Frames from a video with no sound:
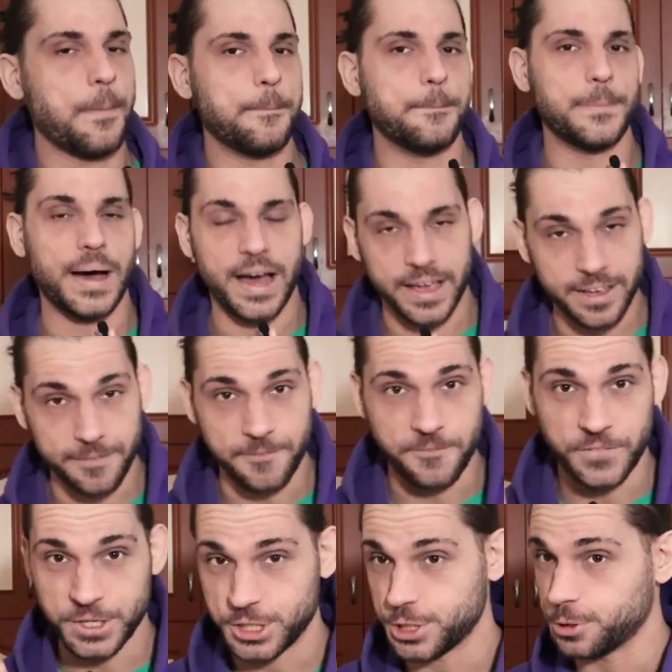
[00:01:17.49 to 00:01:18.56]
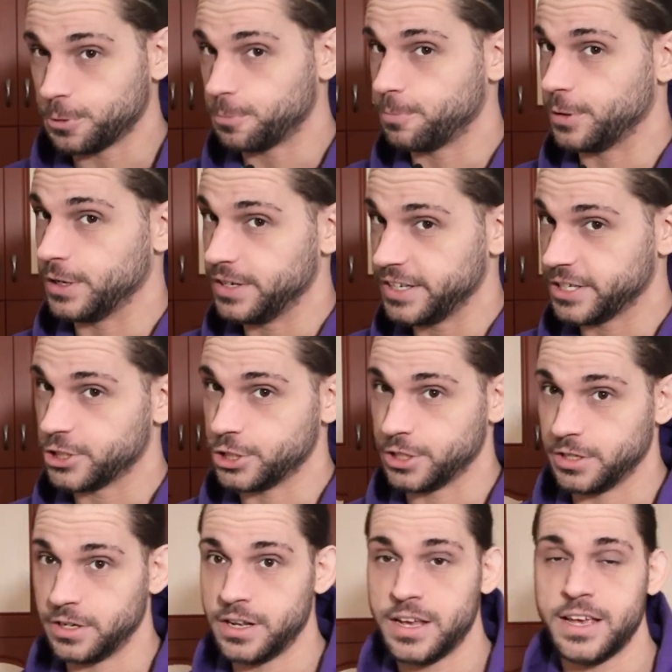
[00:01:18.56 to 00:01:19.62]
My official
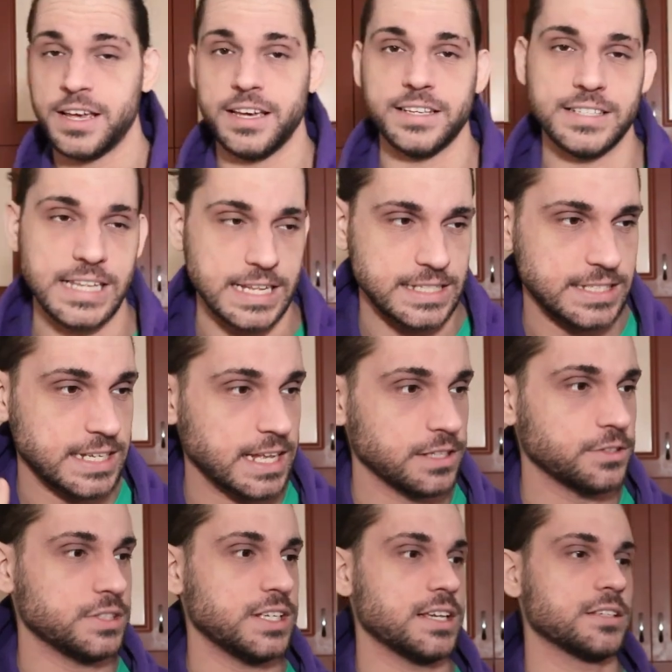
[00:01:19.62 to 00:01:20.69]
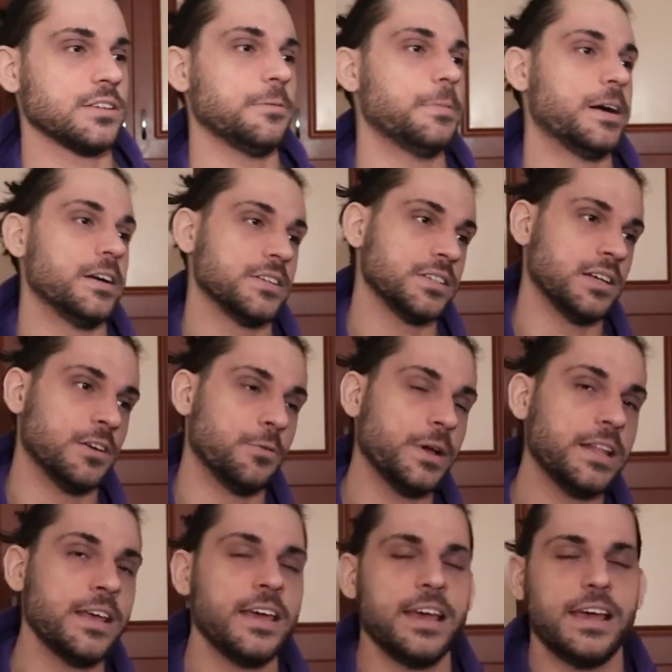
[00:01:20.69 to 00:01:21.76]
prediction is that Santos Escobar is gonna
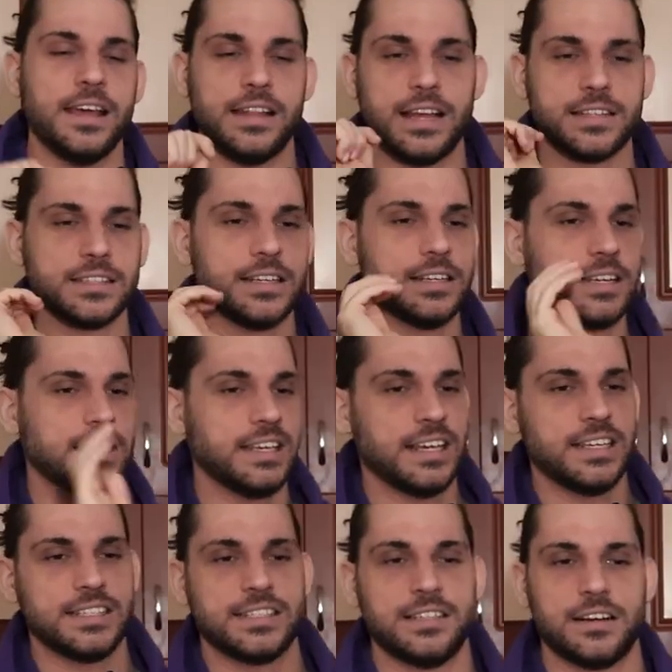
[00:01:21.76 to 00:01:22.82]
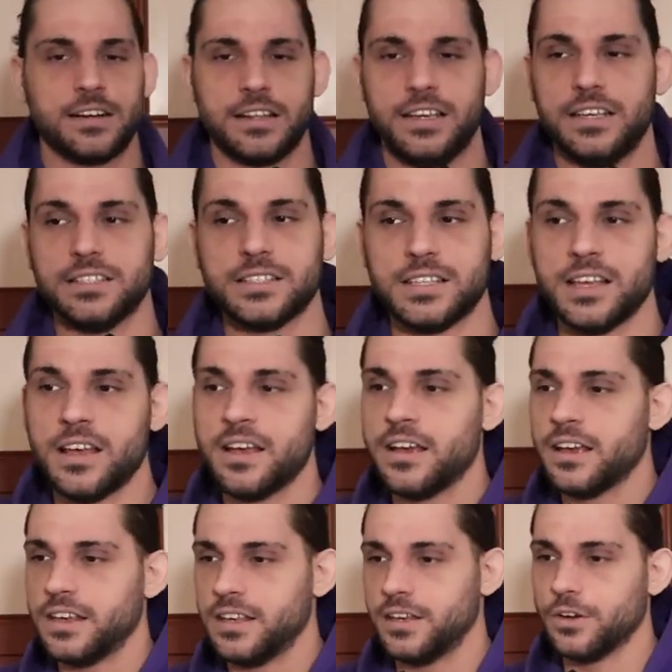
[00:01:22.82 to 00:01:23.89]
win, and that's gonna kickstart his
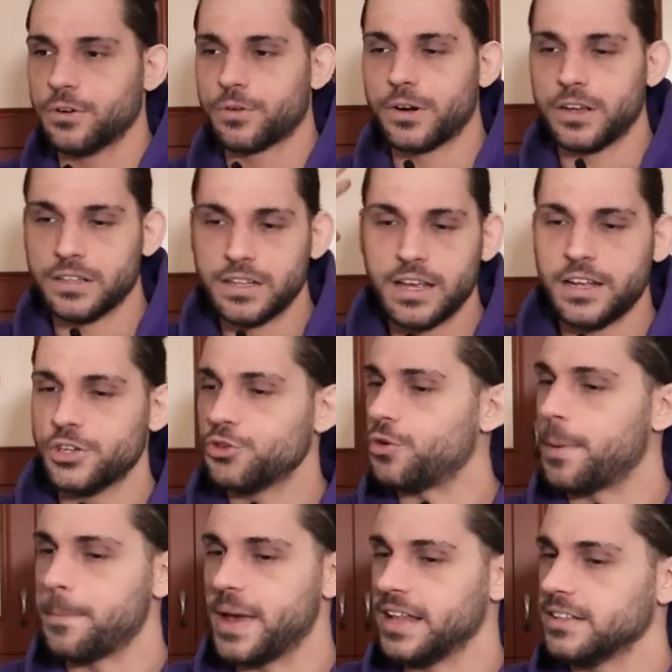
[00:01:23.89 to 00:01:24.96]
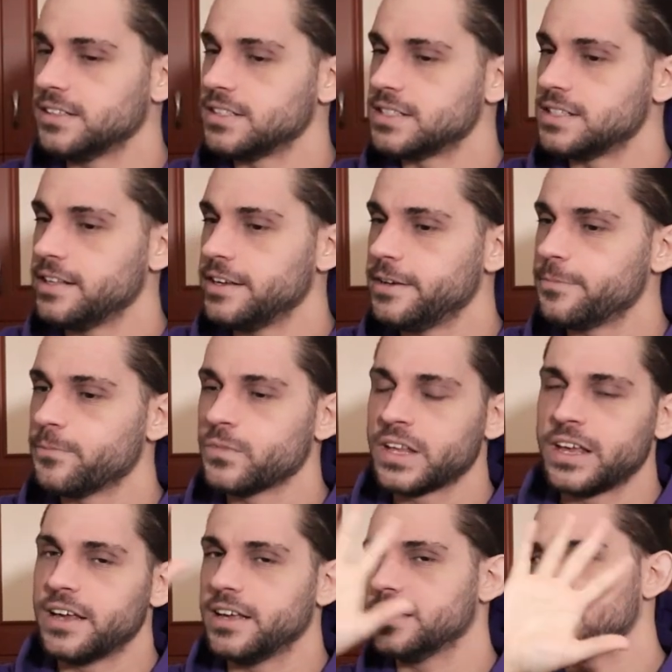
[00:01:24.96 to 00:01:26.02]
heel run tremendously,
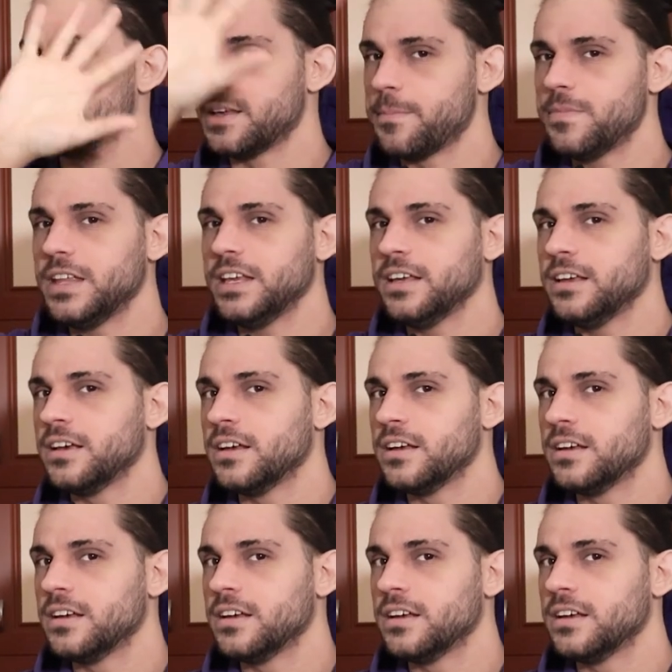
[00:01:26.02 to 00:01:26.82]
and something